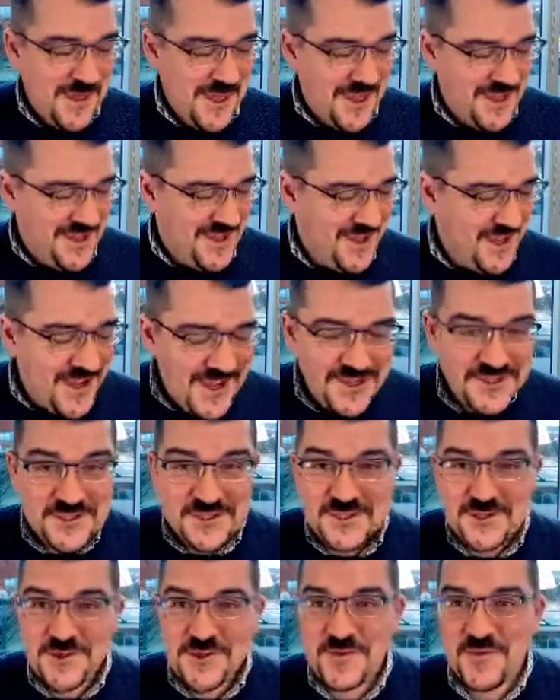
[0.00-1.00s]
is
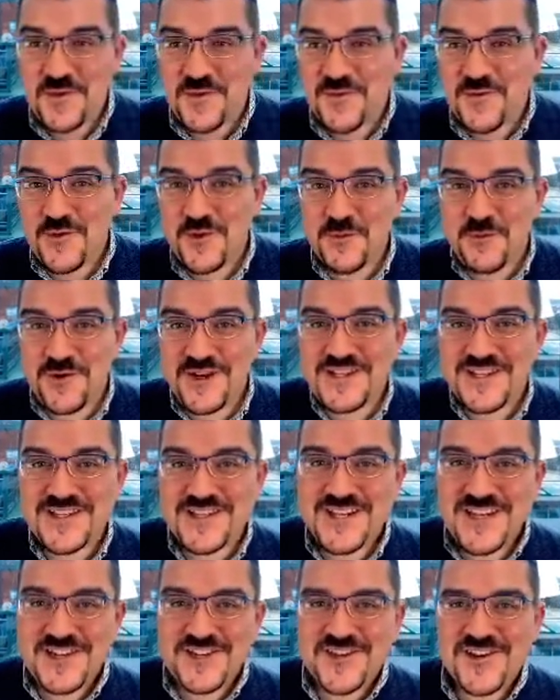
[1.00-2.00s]
suitable for
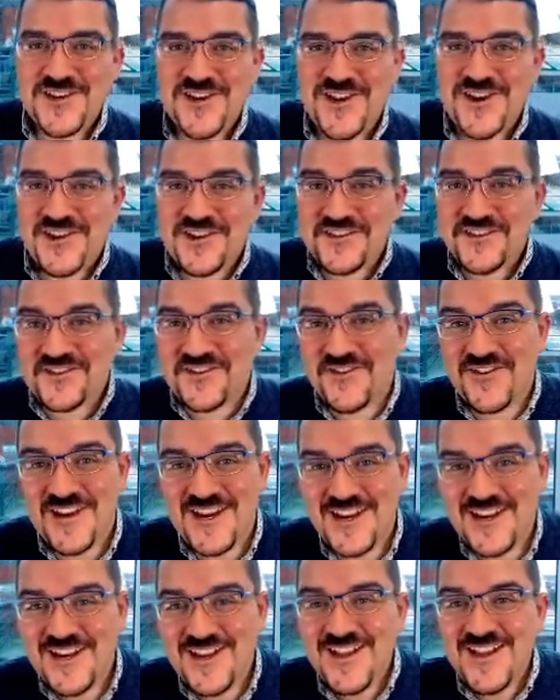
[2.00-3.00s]
presentation on a
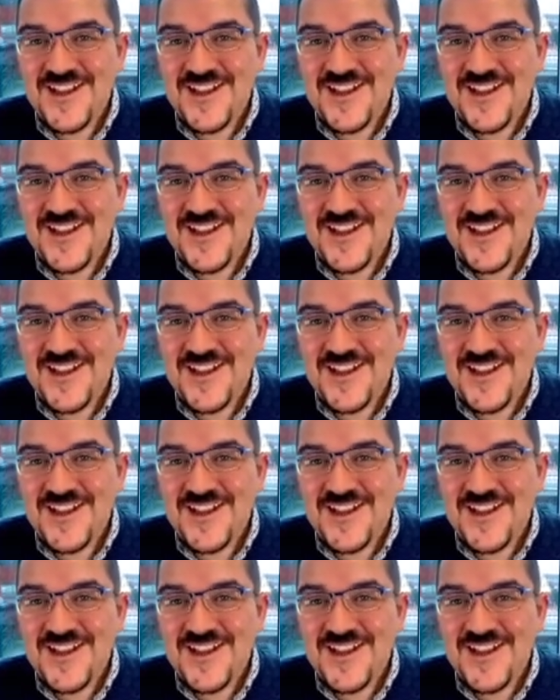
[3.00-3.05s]
screen.